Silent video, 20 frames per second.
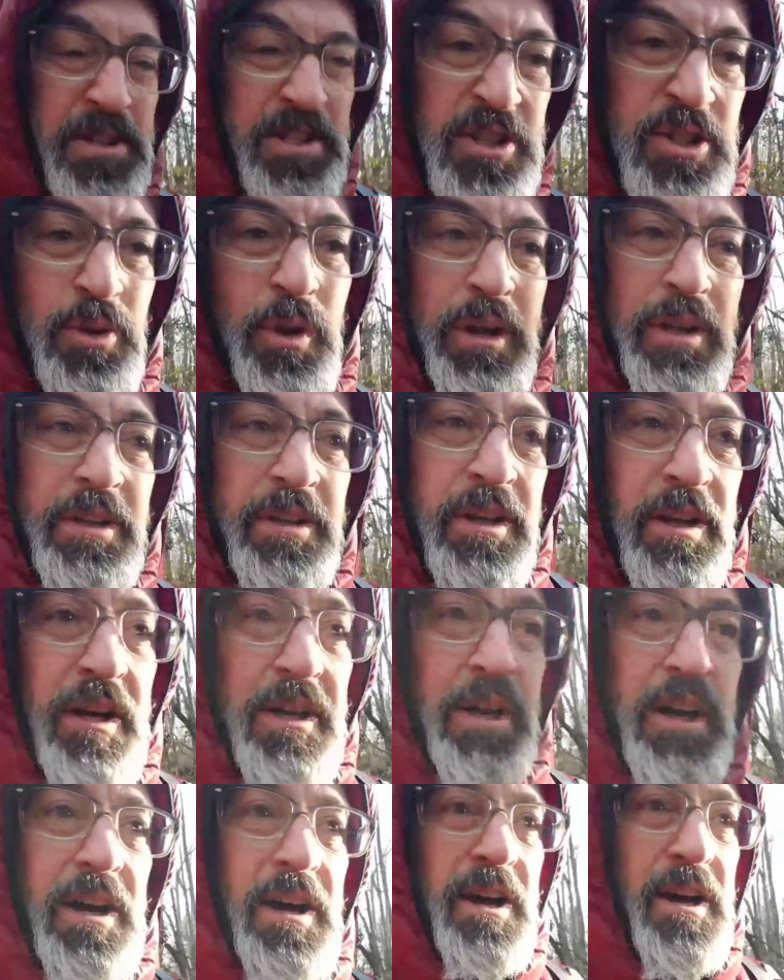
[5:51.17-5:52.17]
just so I
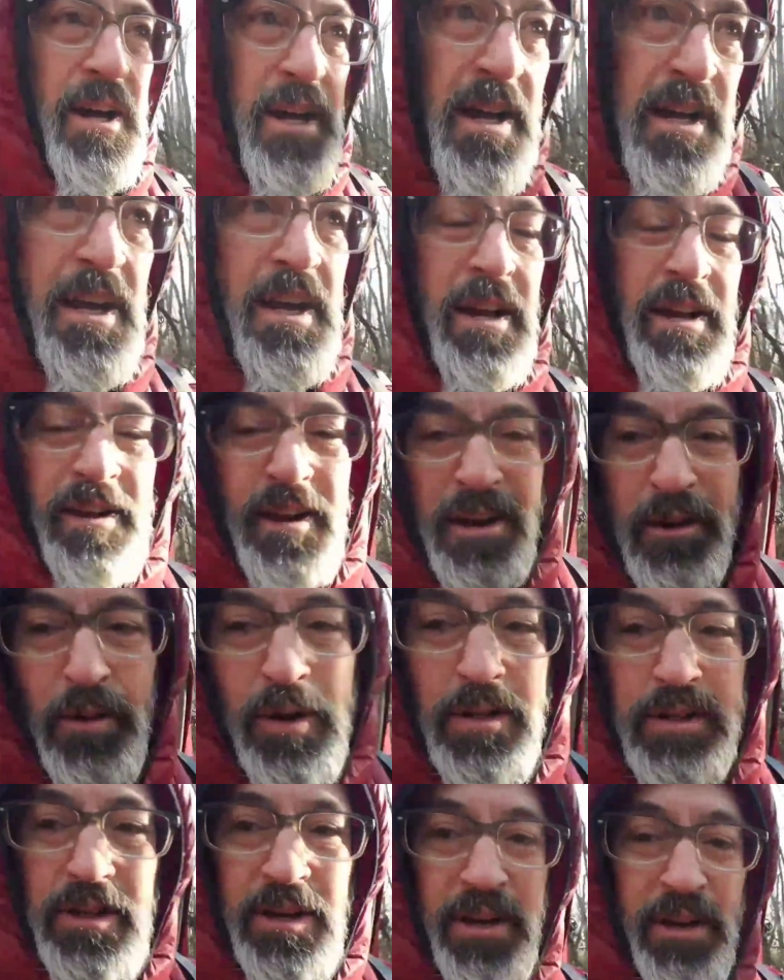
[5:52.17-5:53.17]
can you
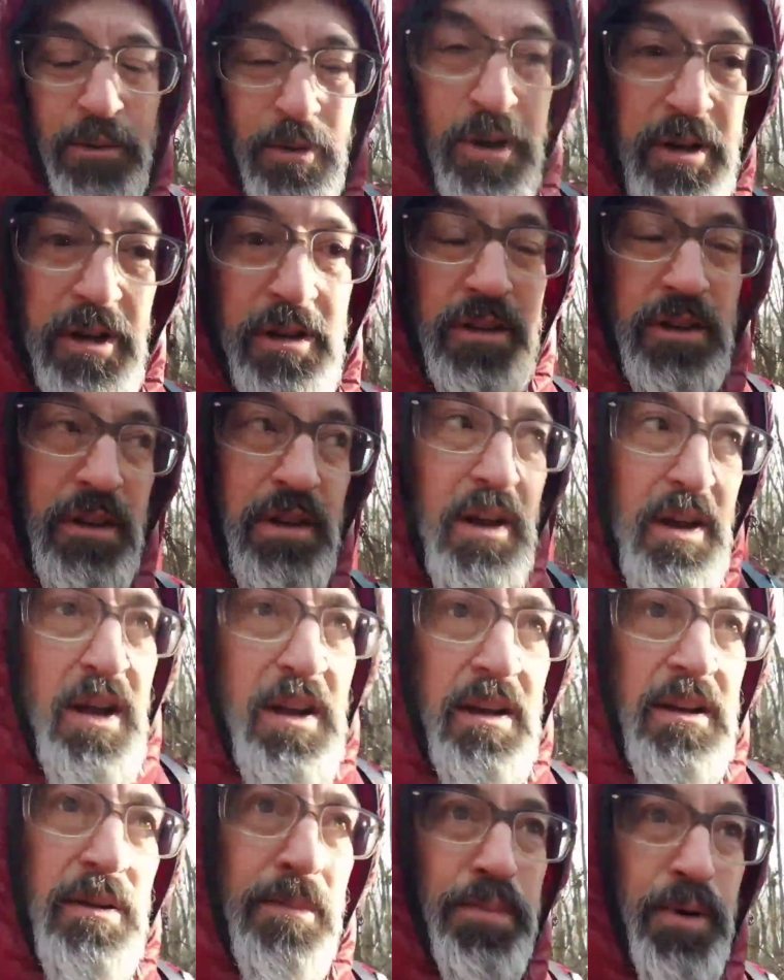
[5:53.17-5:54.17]
know, I don't want to
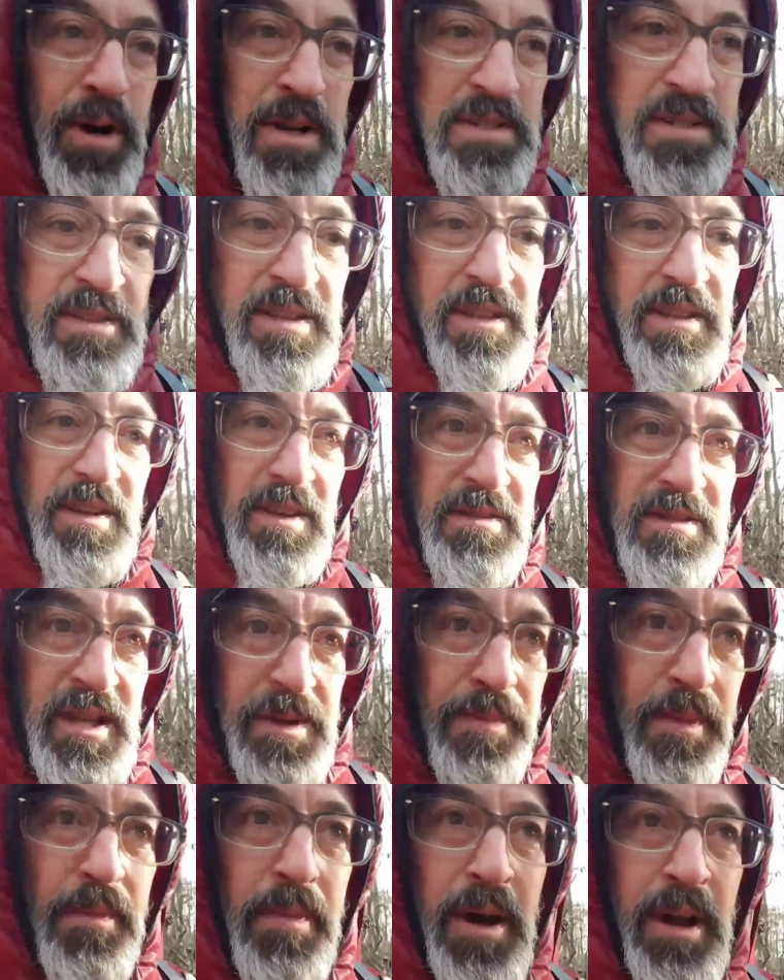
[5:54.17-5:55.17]
compress the
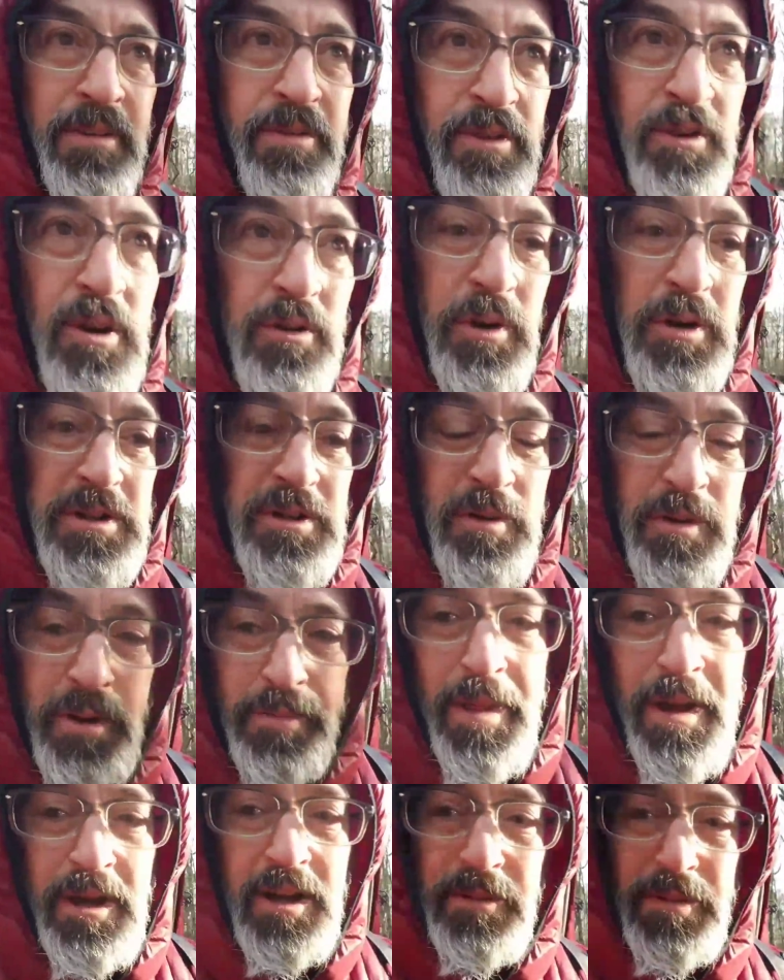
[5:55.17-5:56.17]
sleeping bag for no reason when
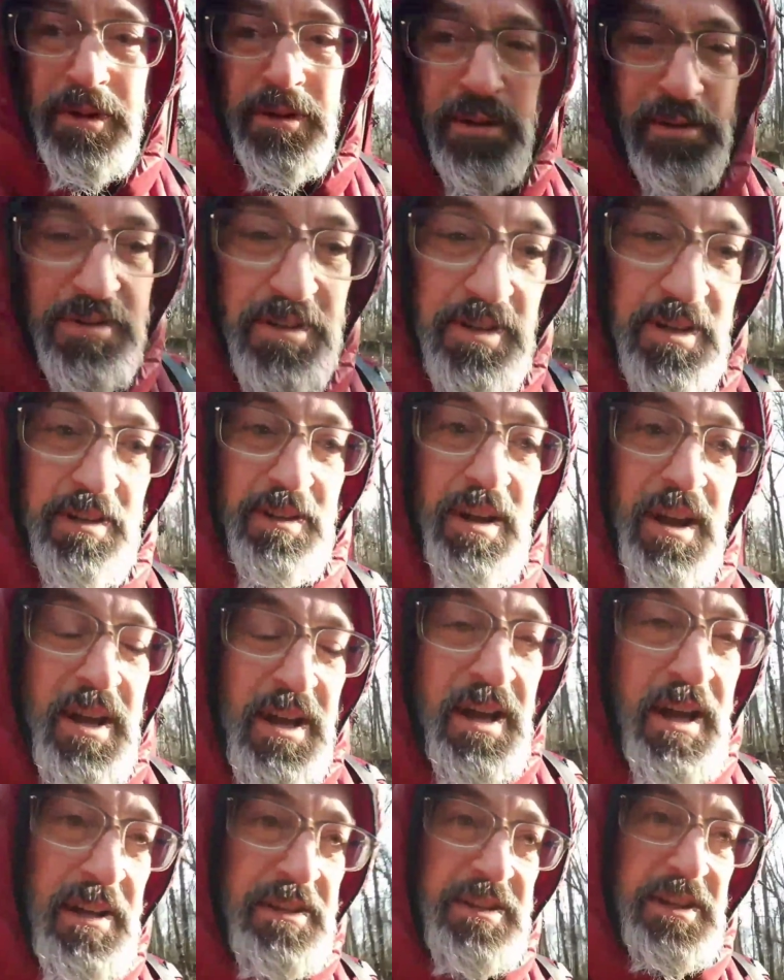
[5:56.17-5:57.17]
I'm not going to be using it.
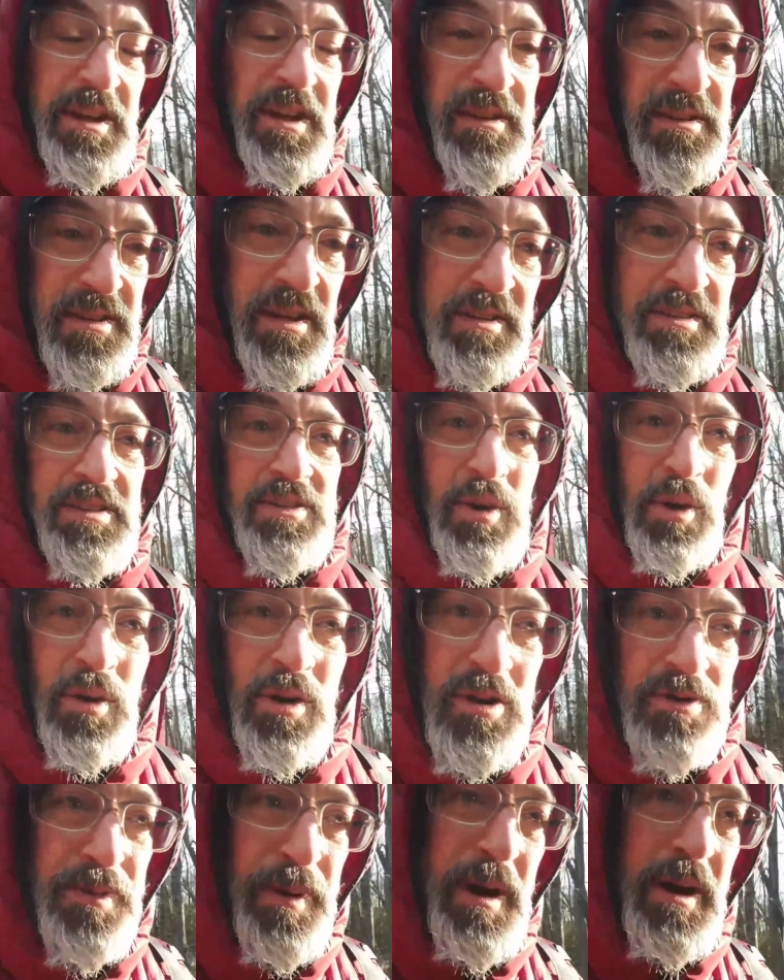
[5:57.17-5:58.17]
It's in its
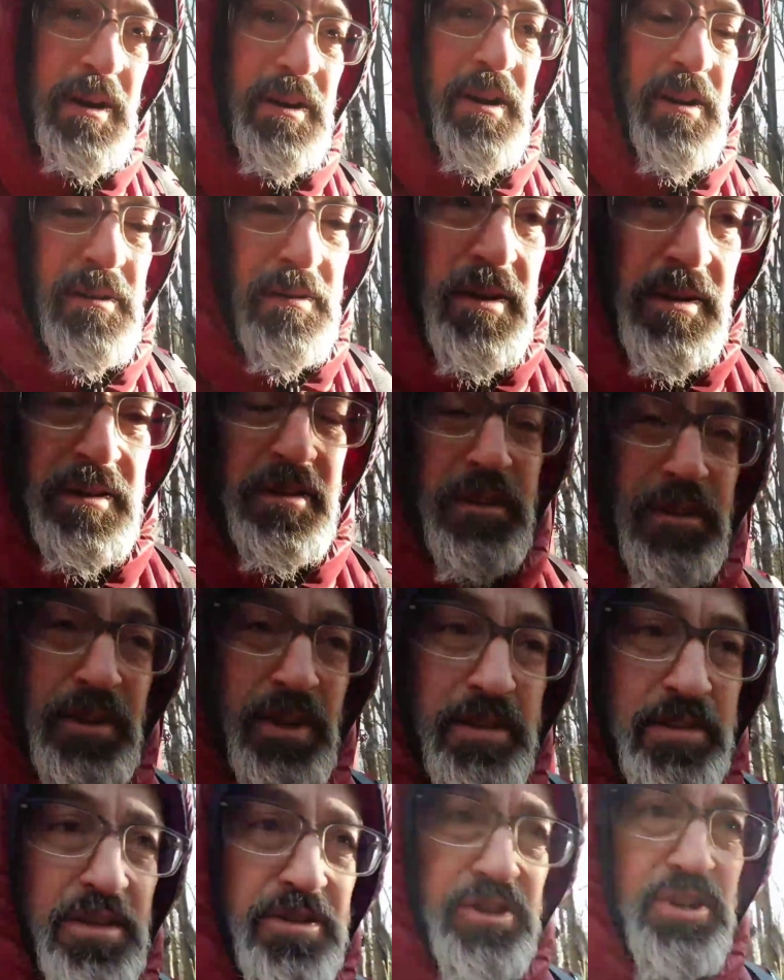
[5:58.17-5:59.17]
storage bag in
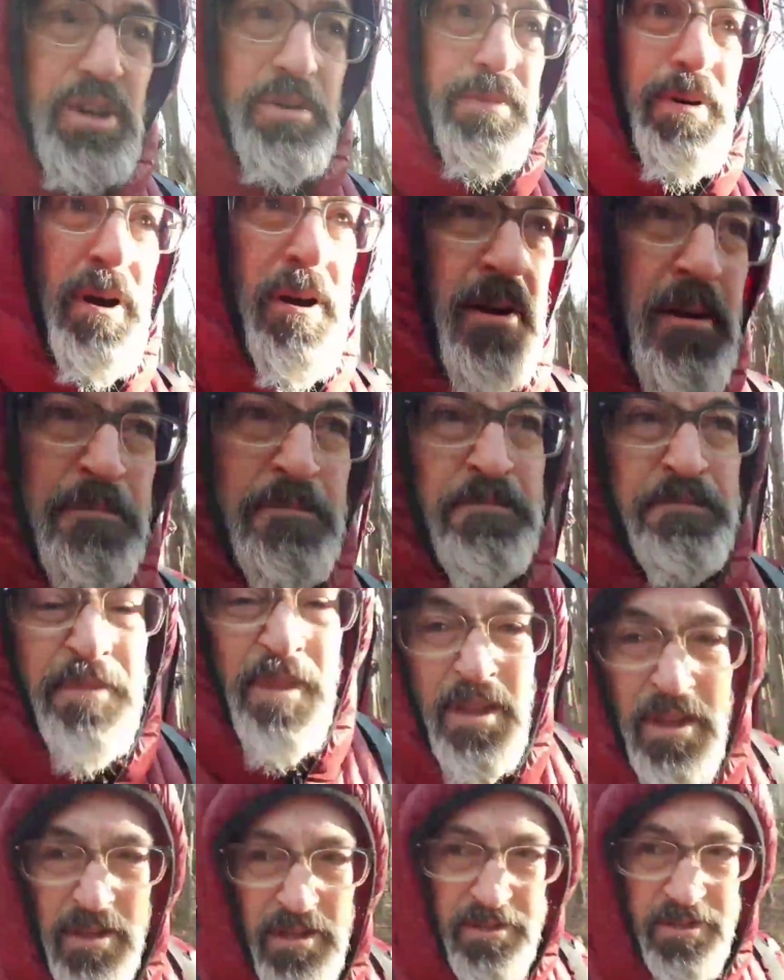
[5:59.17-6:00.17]
the Jeep.
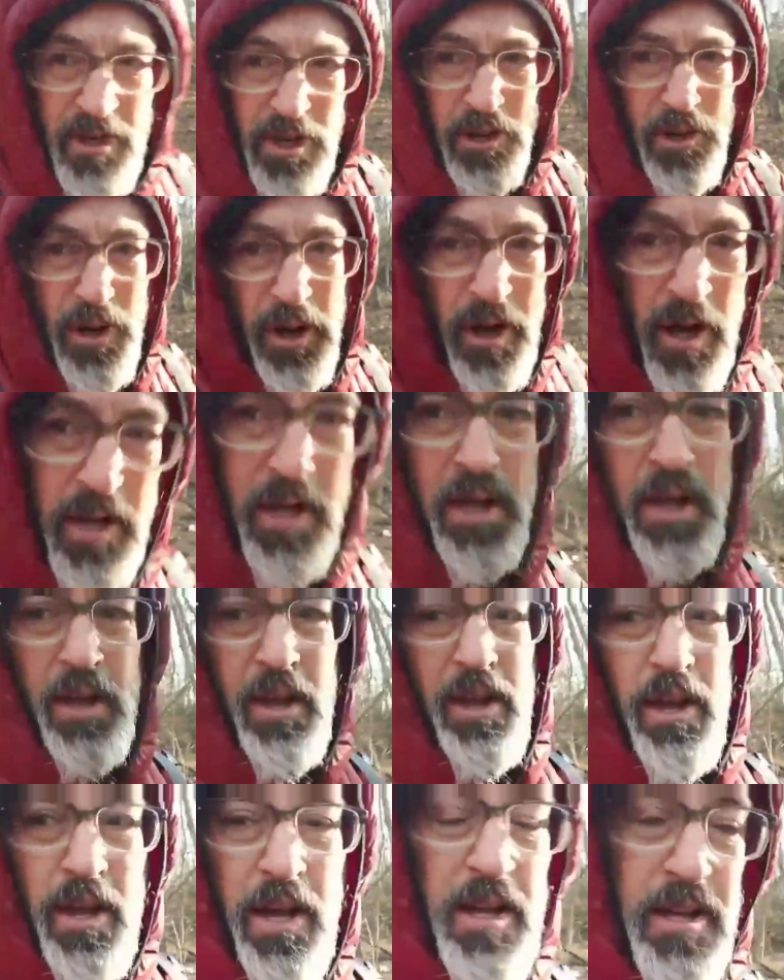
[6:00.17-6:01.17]
So
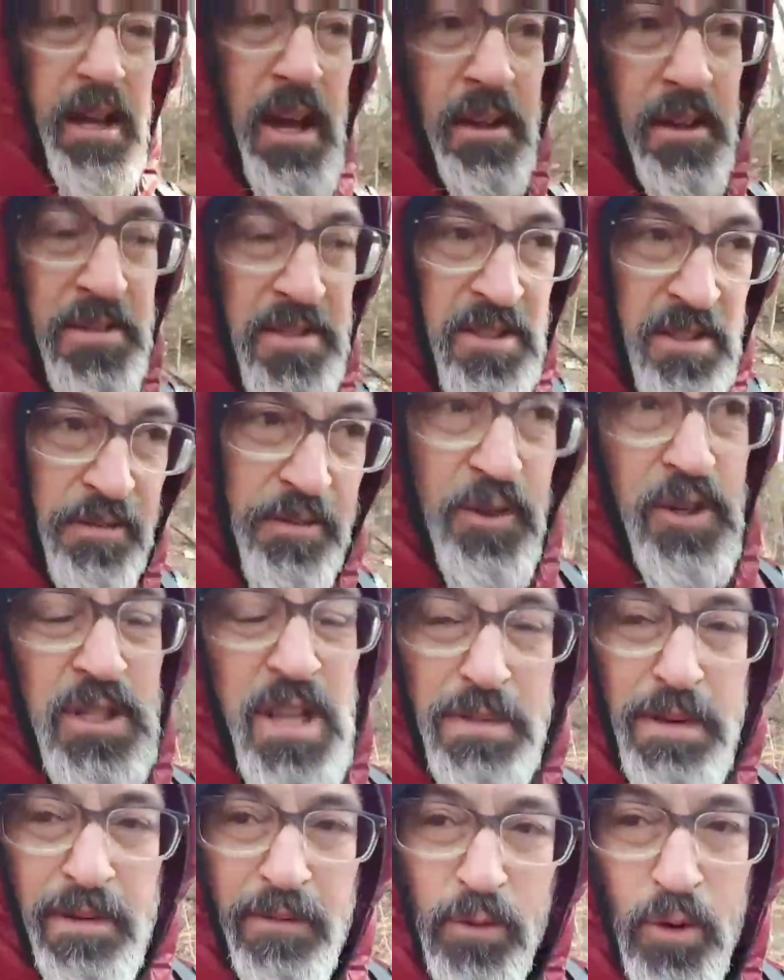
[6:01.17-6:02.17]
yeah, this is the
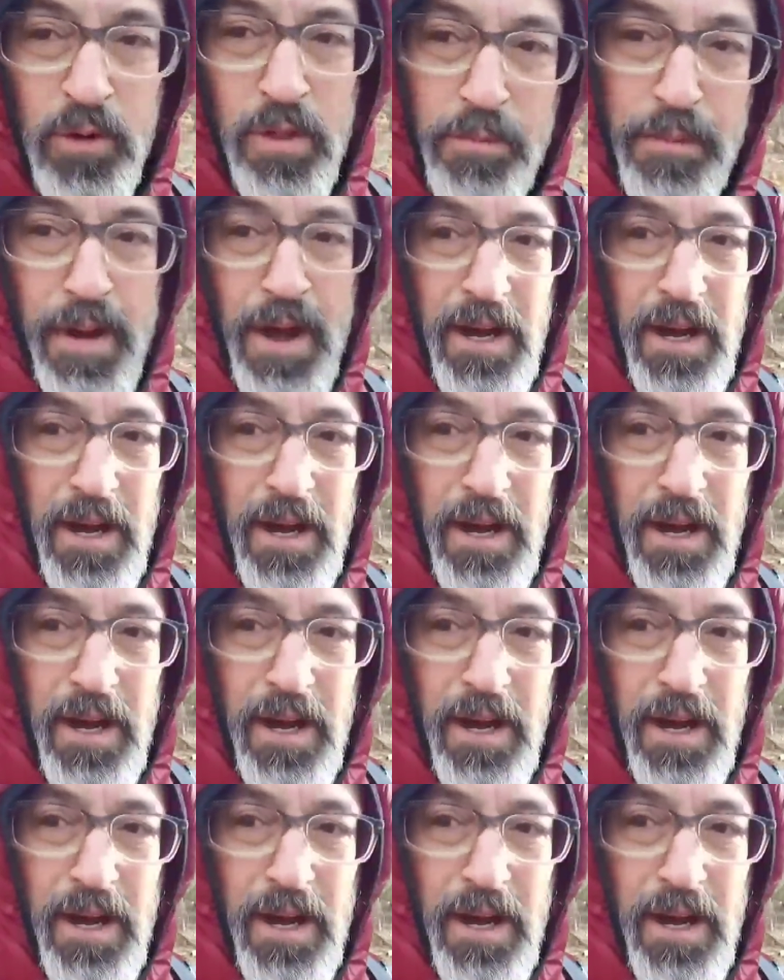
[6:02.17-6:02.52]
first time I've wore the